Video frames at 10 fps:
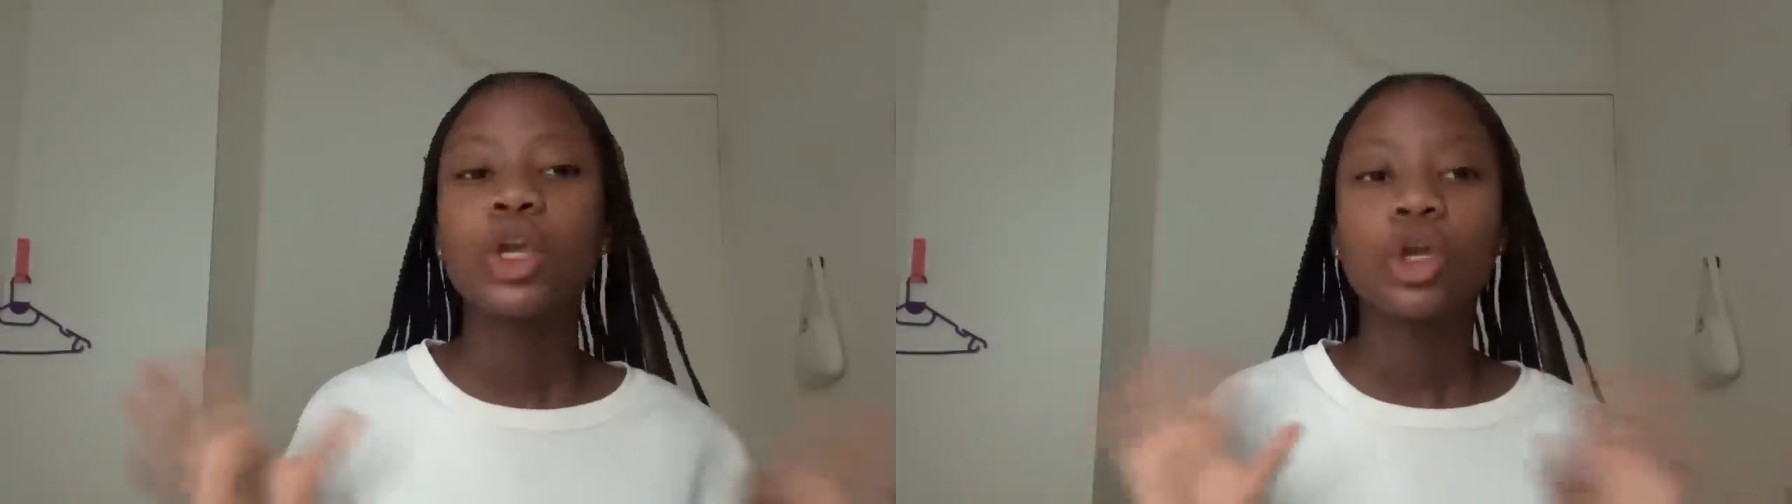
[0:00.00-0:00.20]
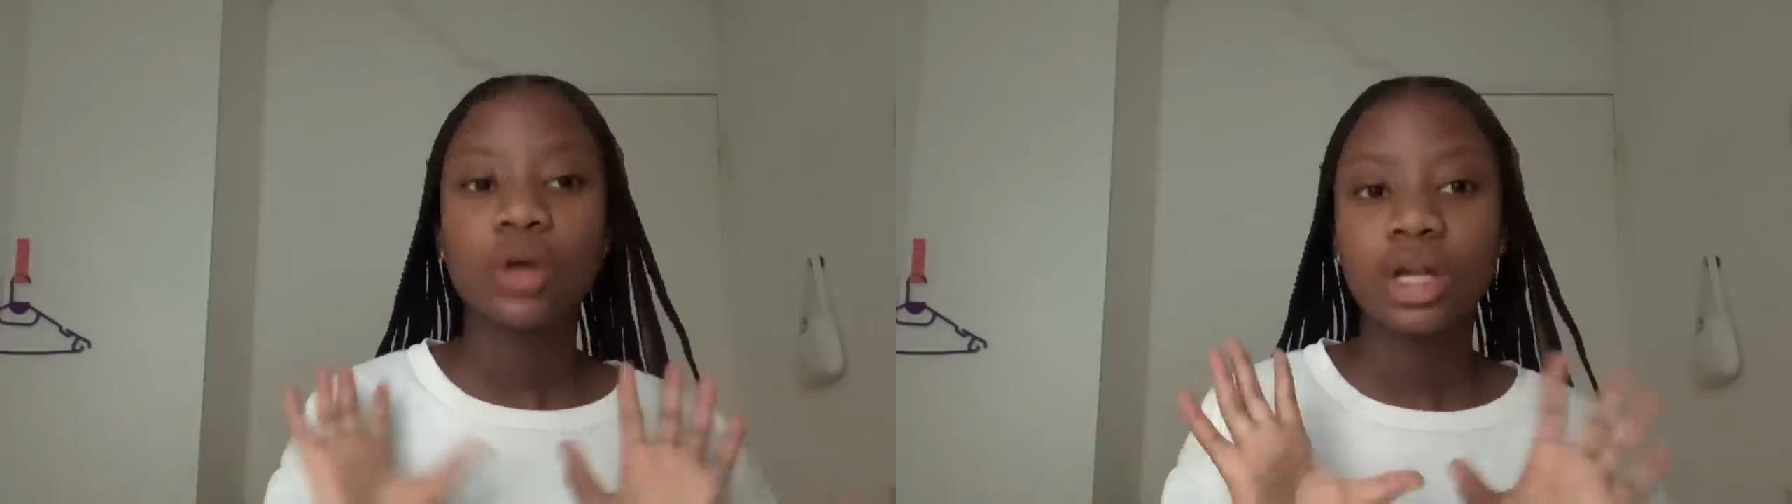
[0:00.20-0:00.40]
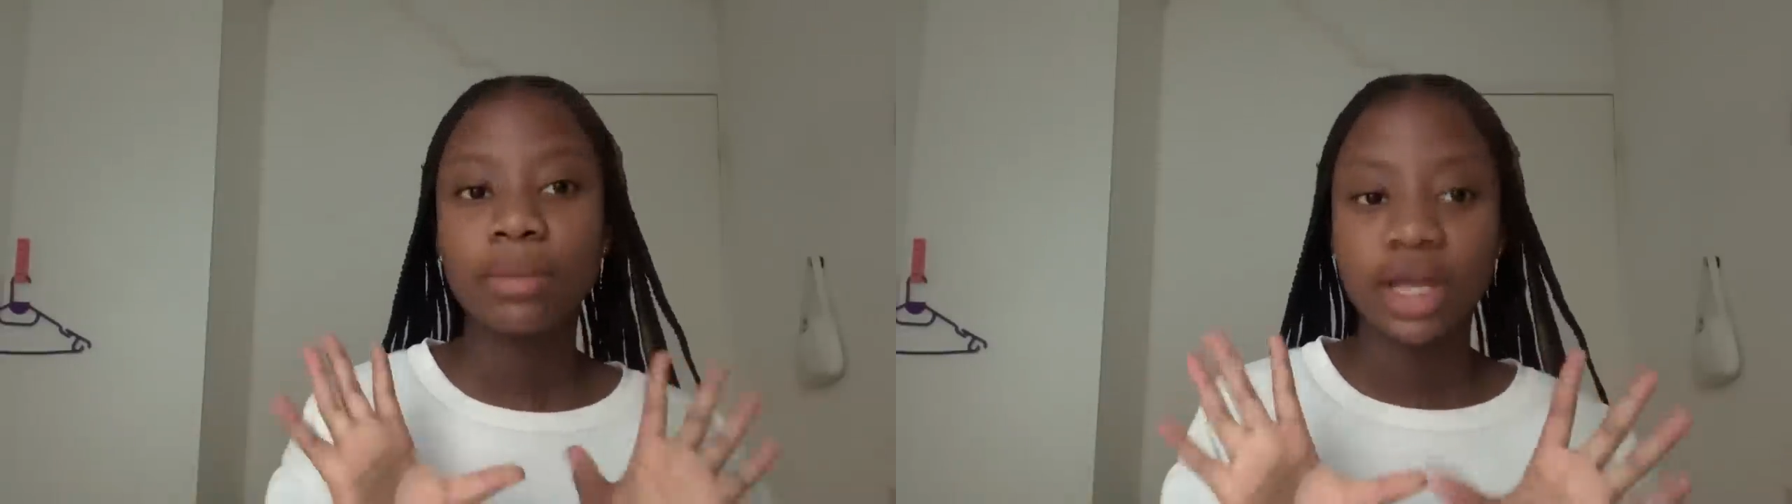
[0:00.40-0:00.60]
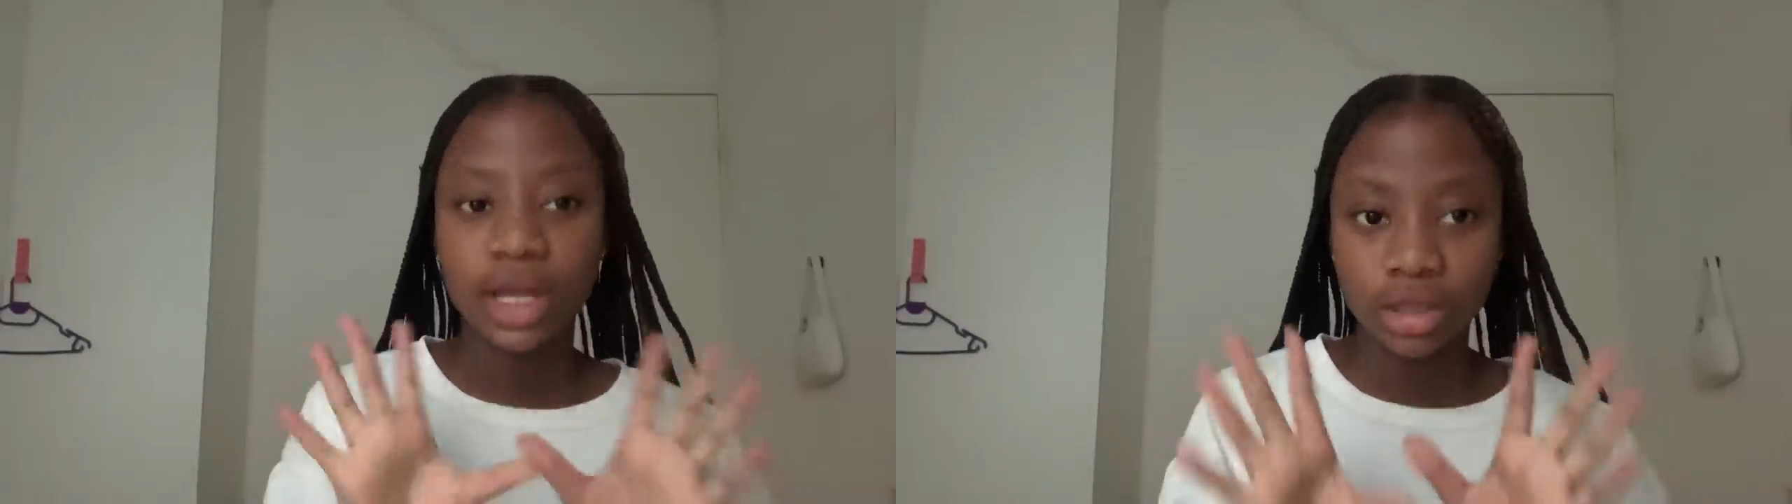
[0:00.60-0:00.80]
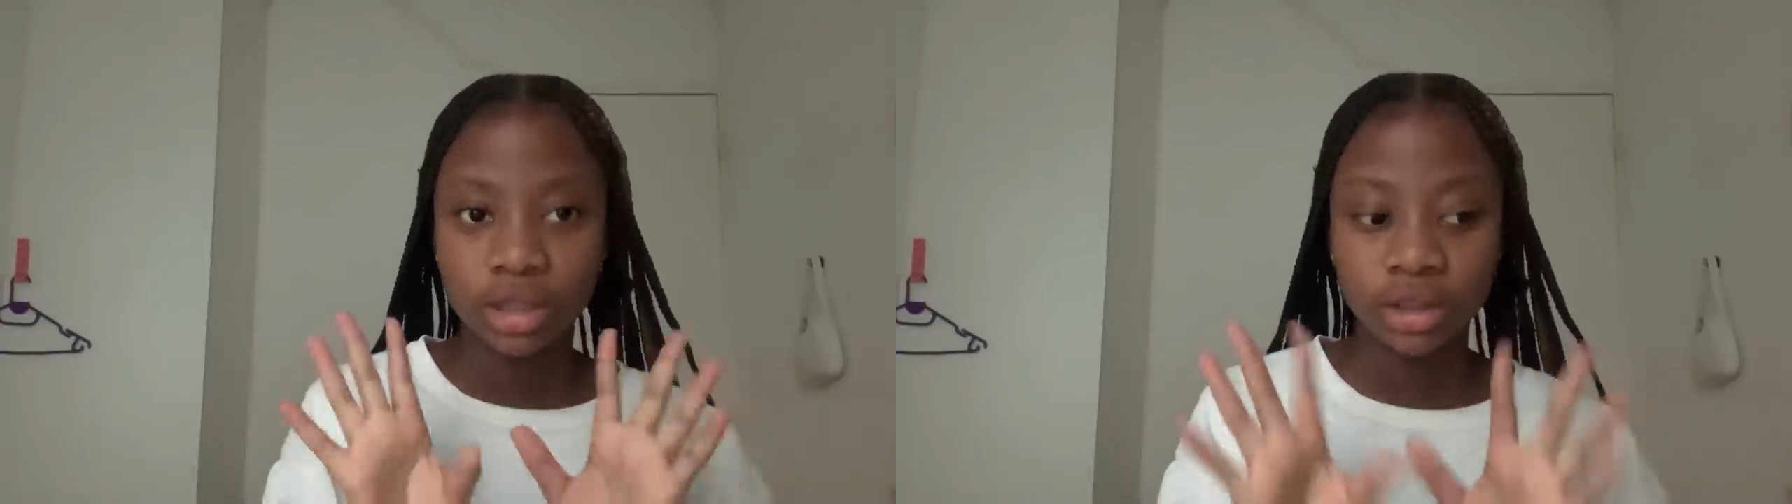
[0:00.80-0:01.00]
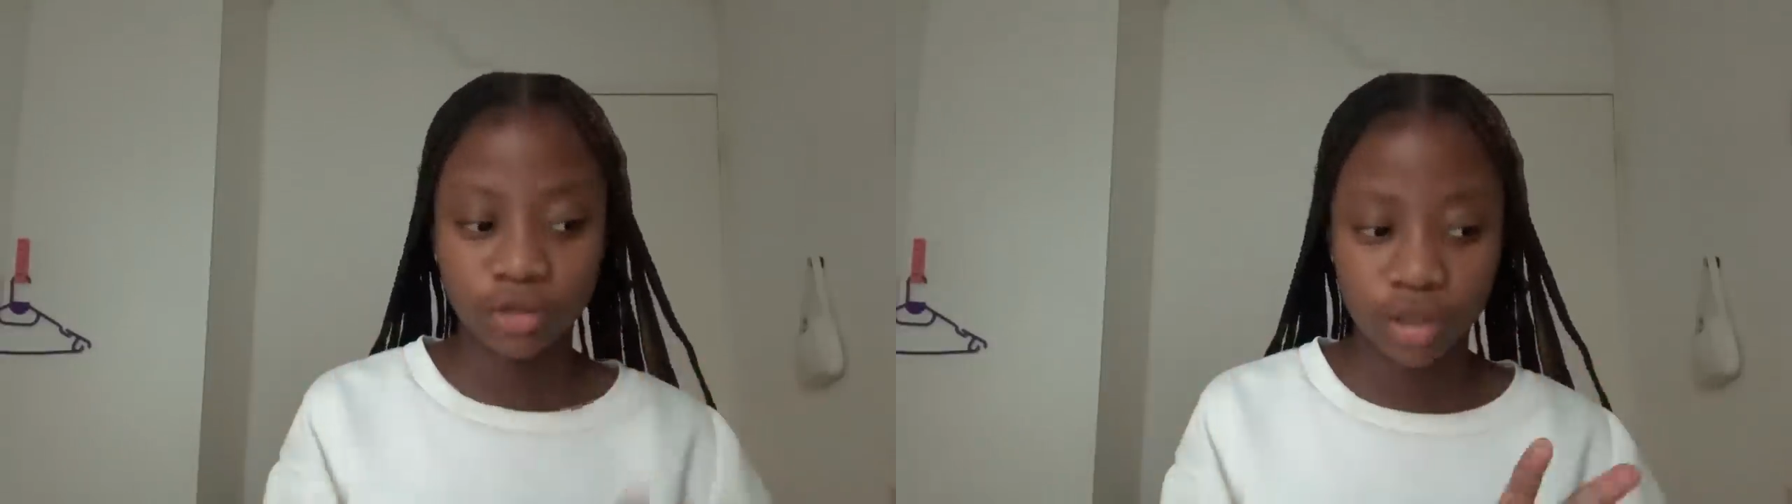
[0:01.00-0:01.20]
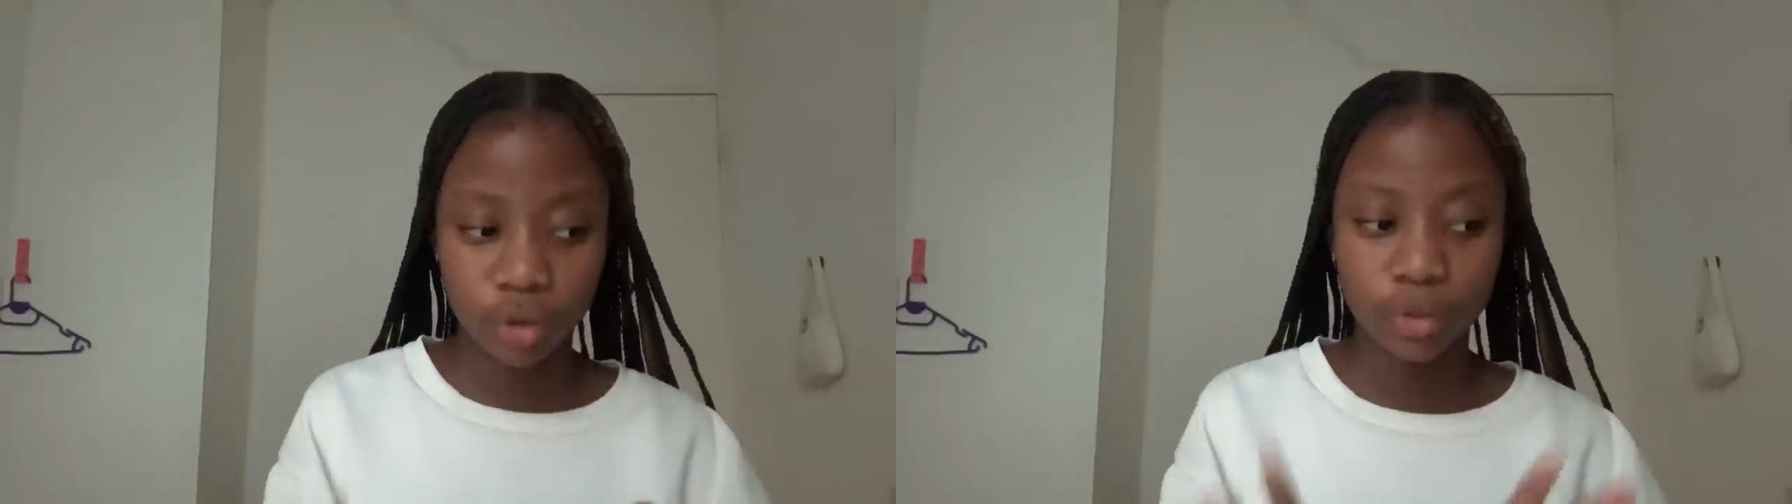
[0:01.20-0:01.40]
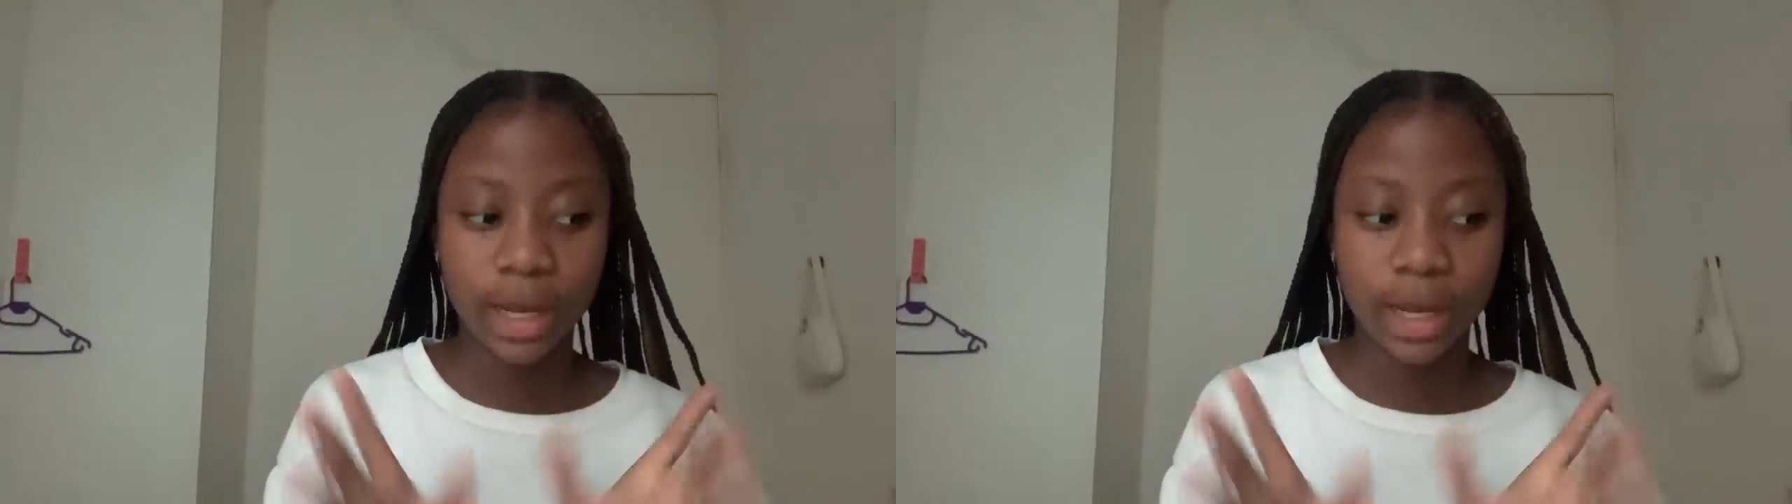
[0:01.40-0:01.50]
you know, let me edit this video